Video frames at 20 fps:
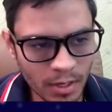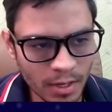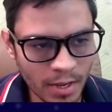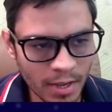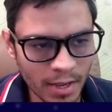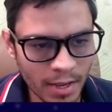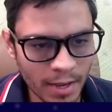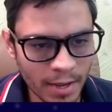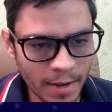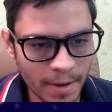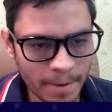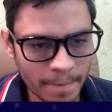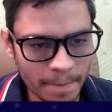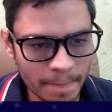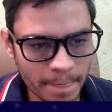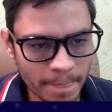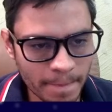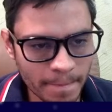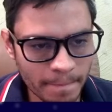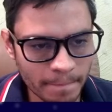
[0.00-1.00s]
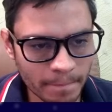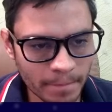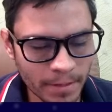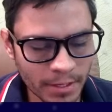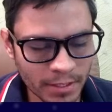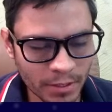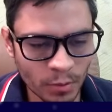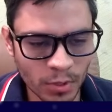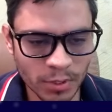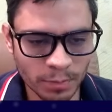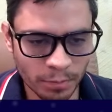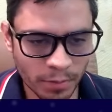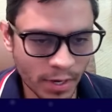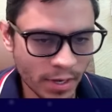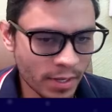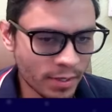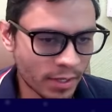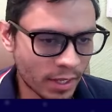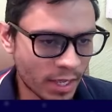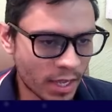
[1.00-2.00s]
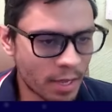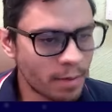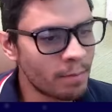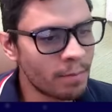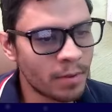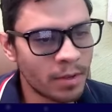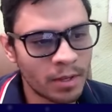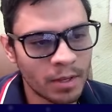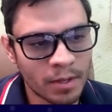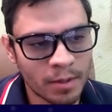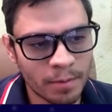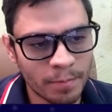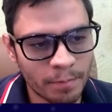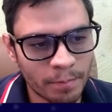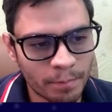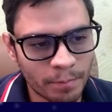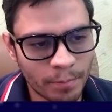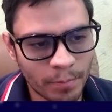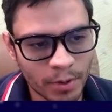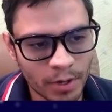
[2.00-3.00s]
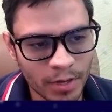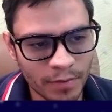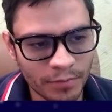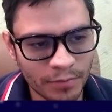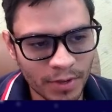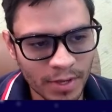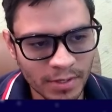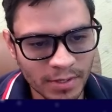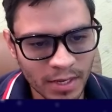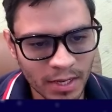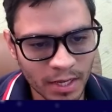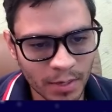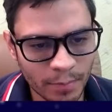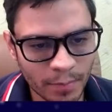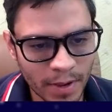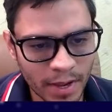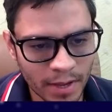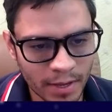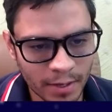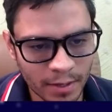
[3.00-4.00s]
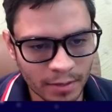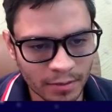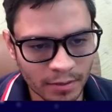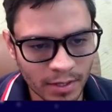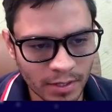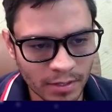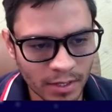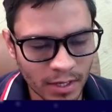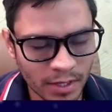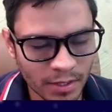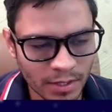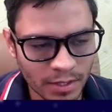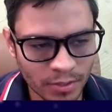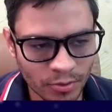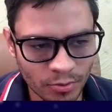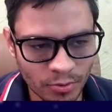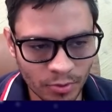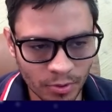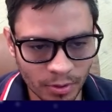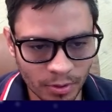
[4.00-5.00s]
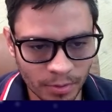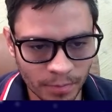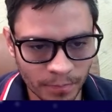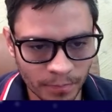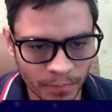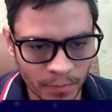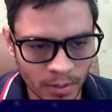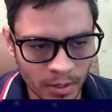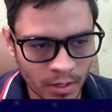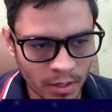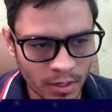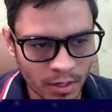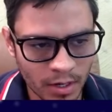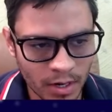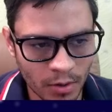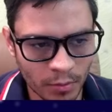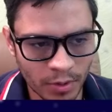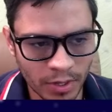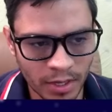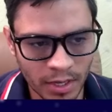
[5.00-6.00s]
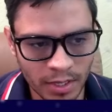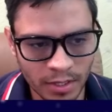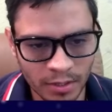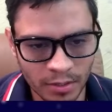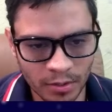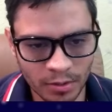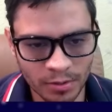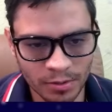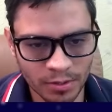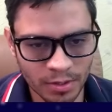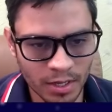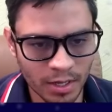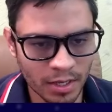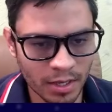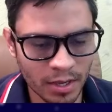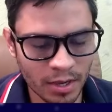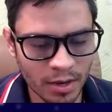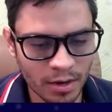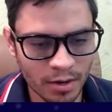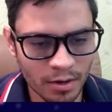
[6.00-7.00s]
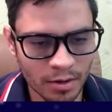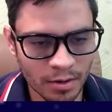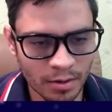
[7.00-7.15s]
and this was playing the game, but if they take back, they take this rook. Now we can just take here,